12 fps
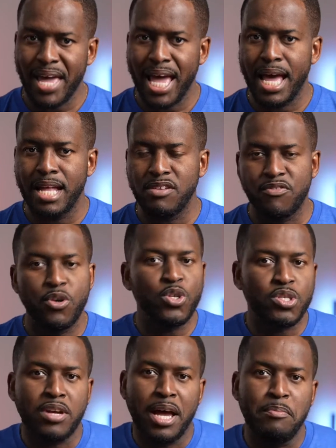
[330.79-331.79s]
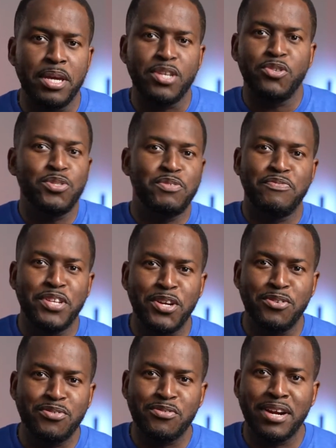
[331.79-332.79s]
and of course I make YouTube
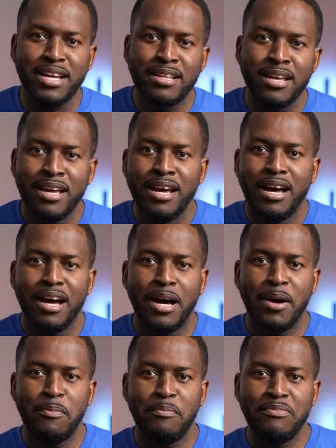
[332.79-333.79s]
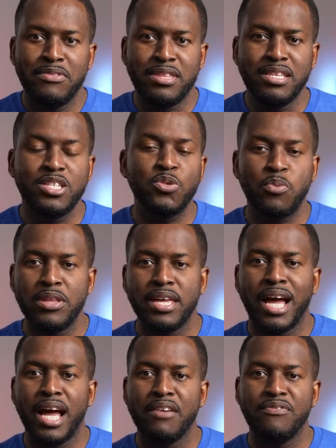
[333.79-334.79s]
videos, right? This is where the
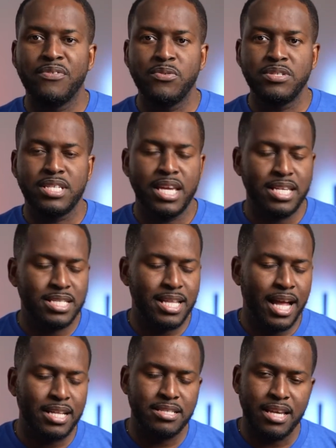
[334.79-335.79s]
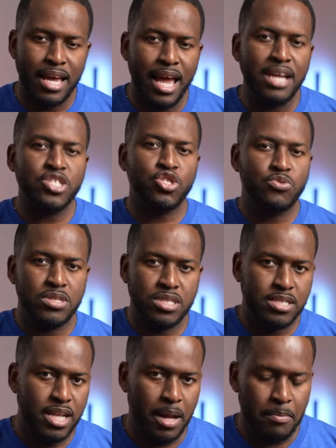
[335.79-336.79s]
iPhone takes that extra
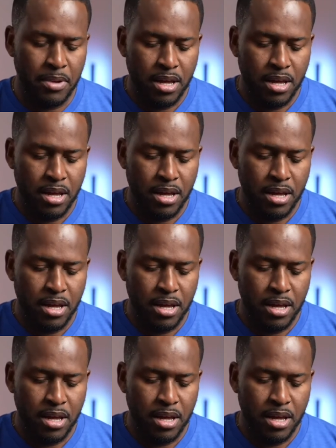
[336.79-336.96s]
step.